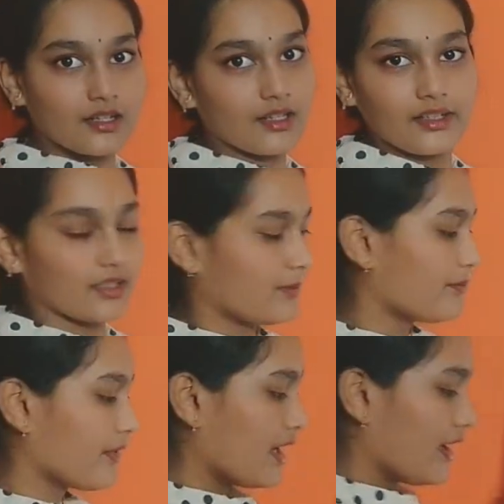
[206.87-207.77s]
it.
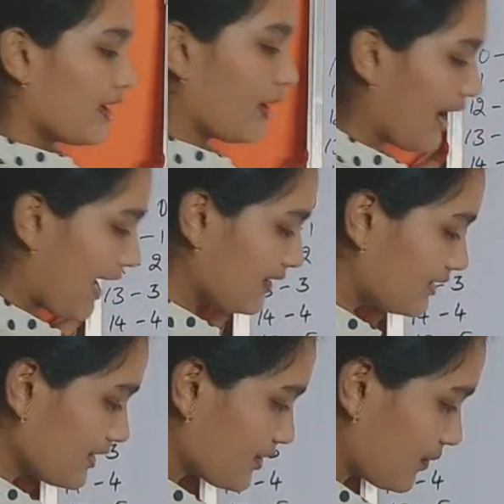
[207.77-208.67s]
Now add
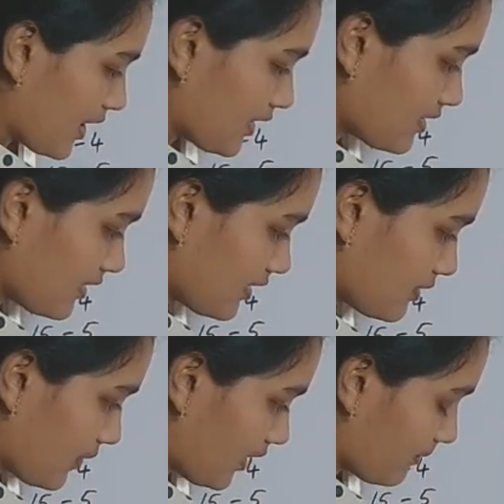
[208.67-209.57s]
this 1 to this
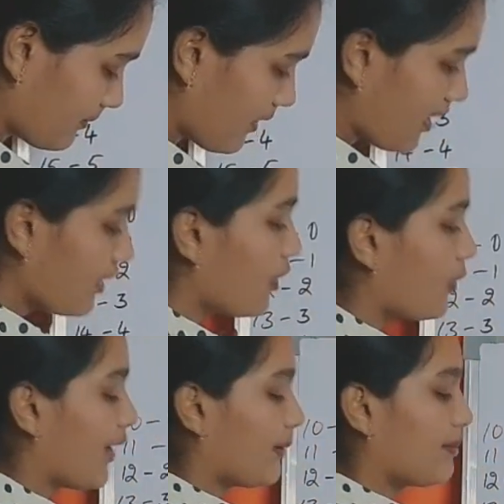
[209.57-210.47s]
one.
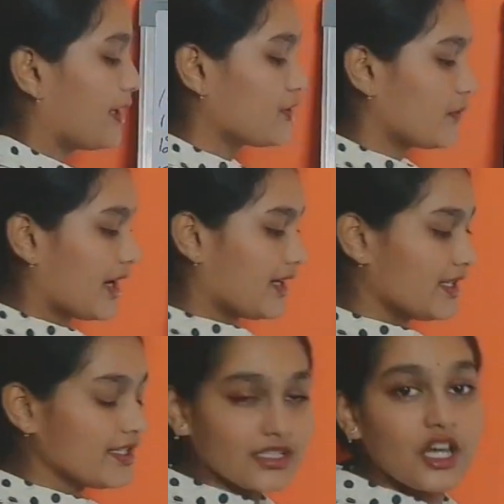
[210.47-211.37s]
1 plus 1
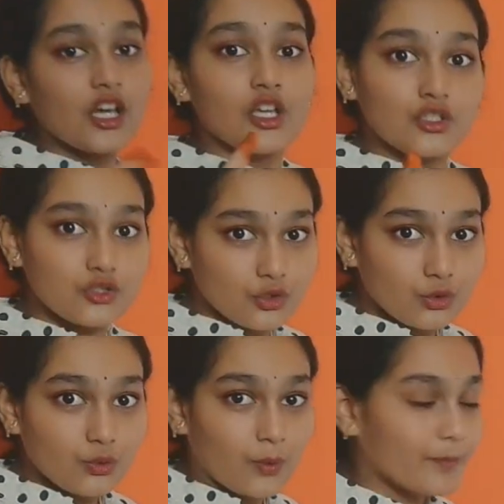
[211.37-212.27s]
is
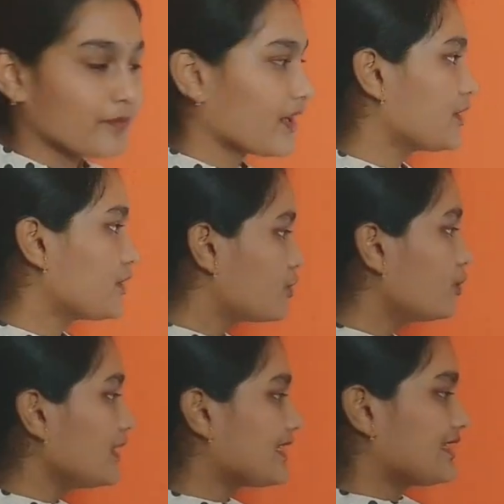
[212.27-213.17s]
2, and 2
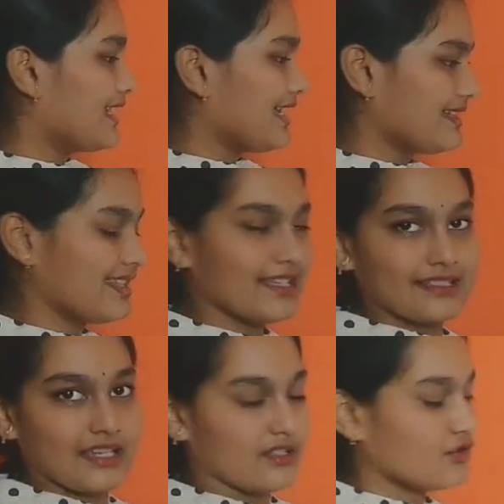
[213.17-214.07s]
is less than
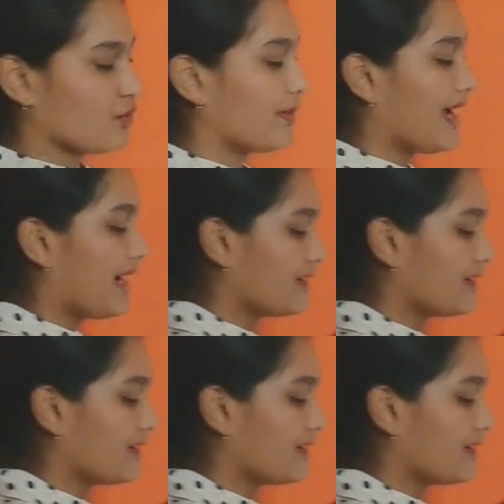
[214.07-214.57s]
10, so we have